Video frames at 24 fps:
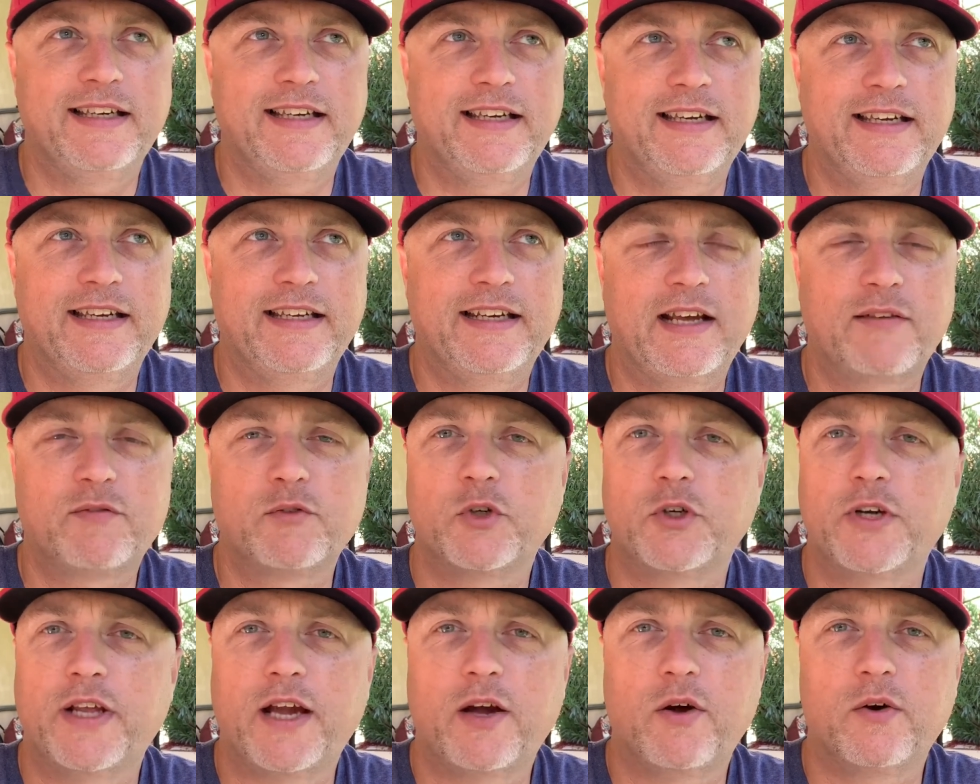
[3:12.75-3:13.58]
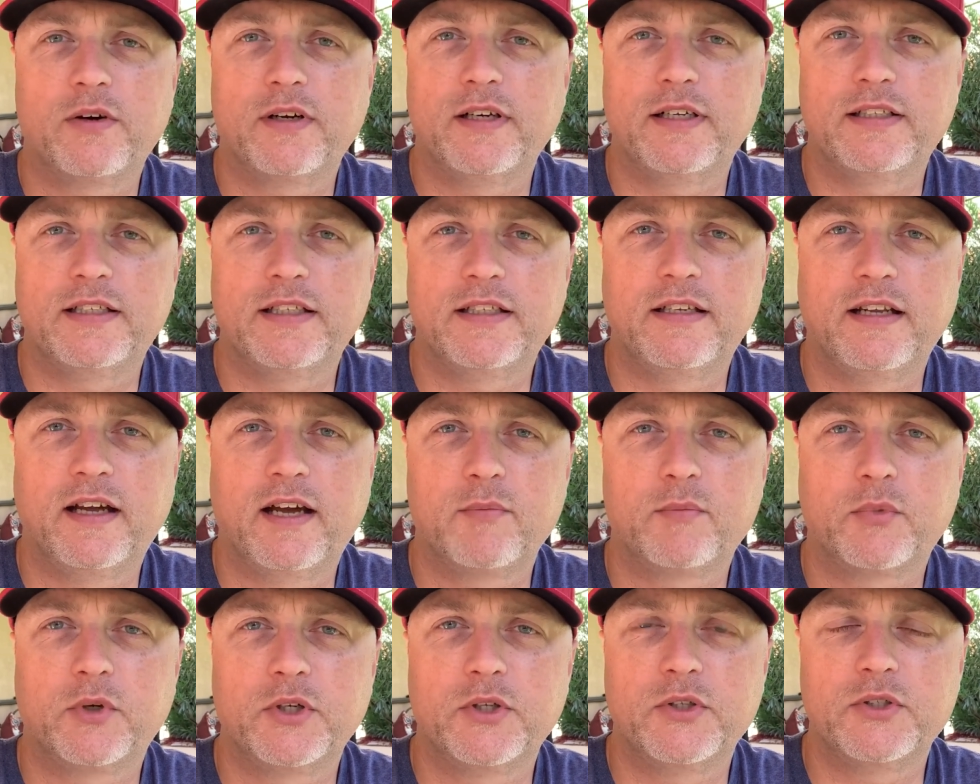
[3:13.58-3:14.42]
And after an hour, it did
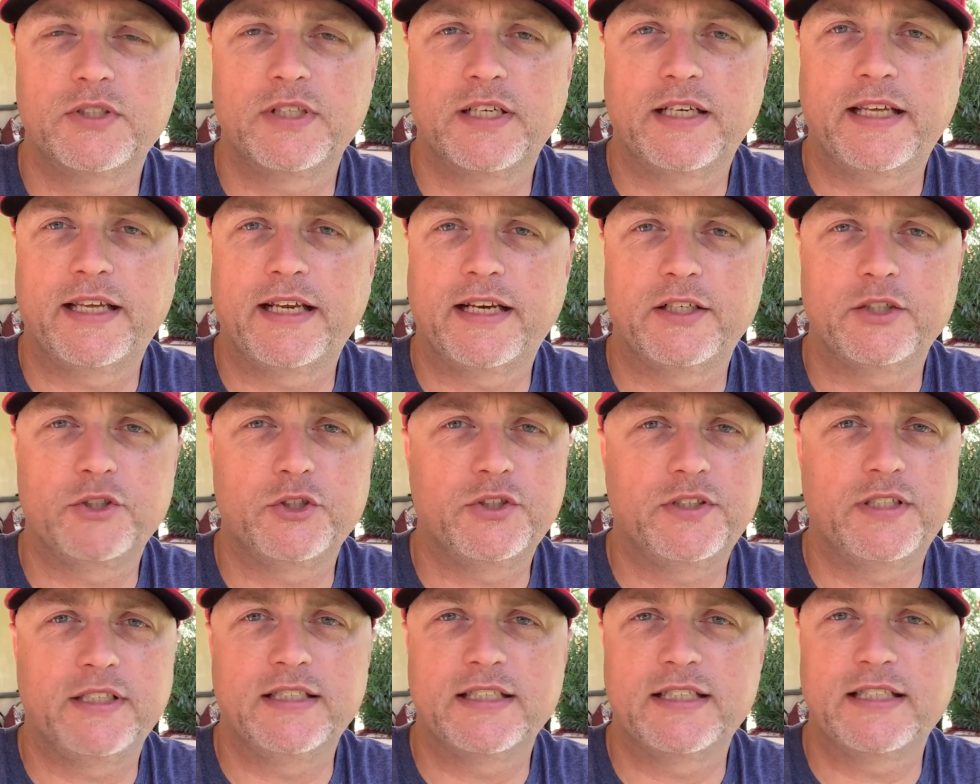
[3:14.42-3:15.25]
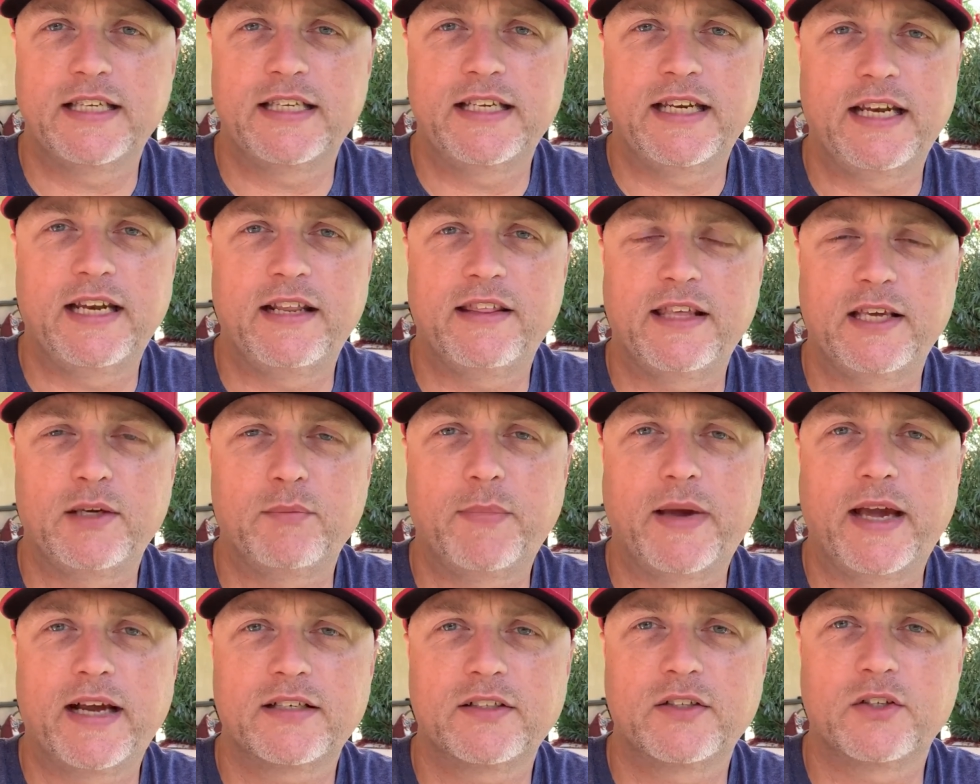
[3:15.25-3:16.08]
not produce any energy, didn't send anything
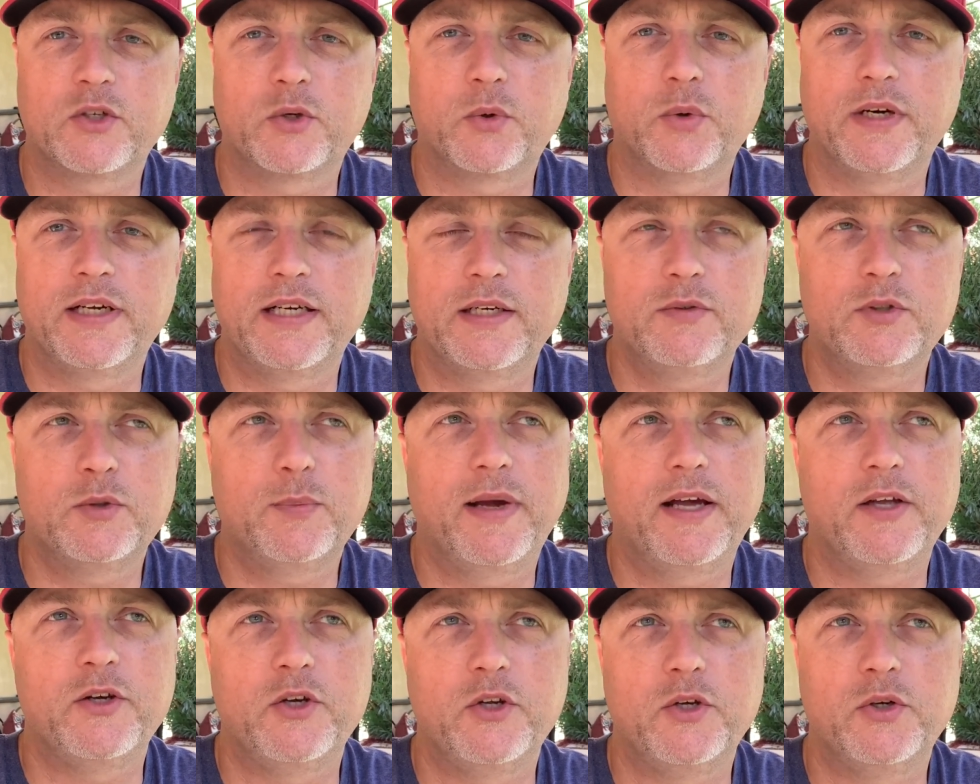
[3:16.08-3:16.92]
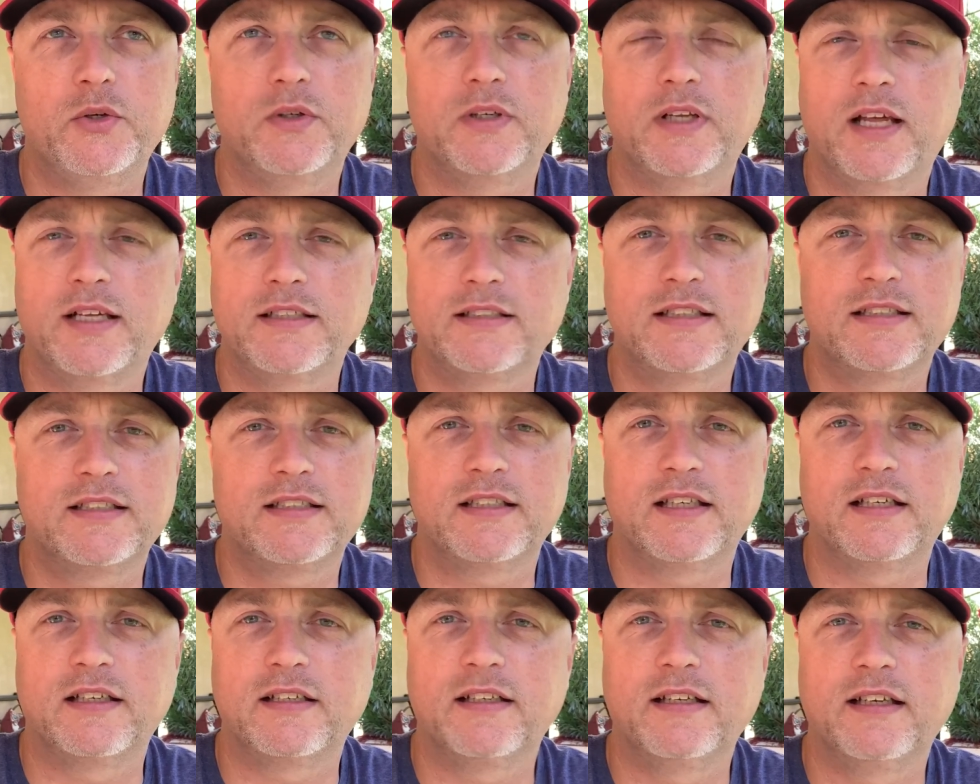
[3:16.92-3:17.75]
back to the grid. It was about noon, lots of
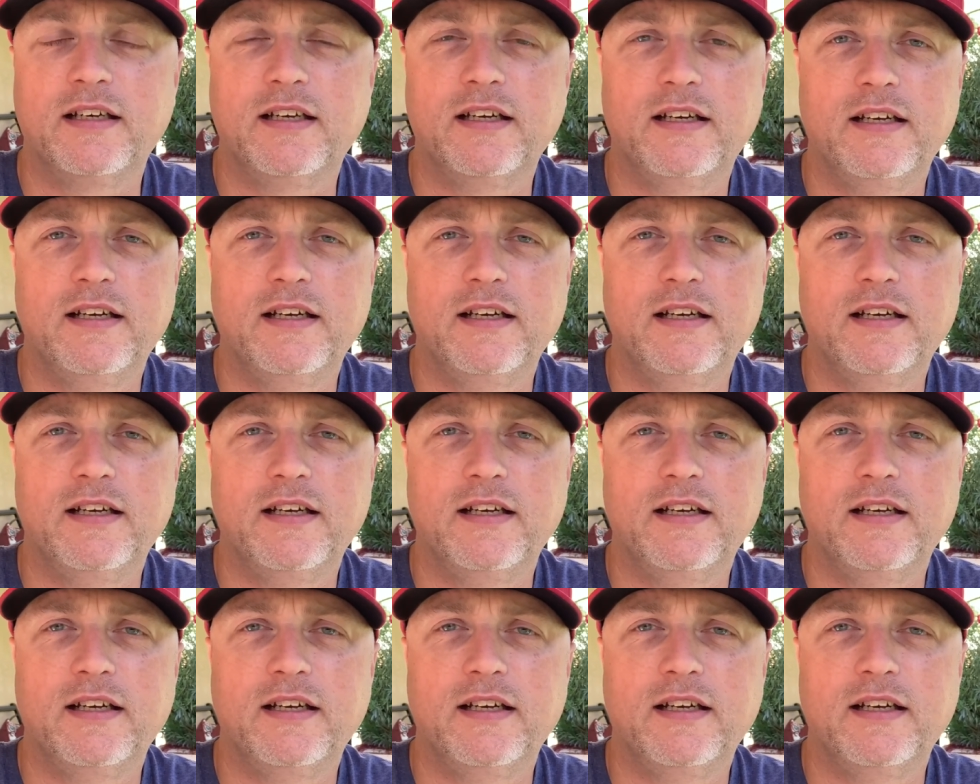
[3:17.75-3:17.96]
sun.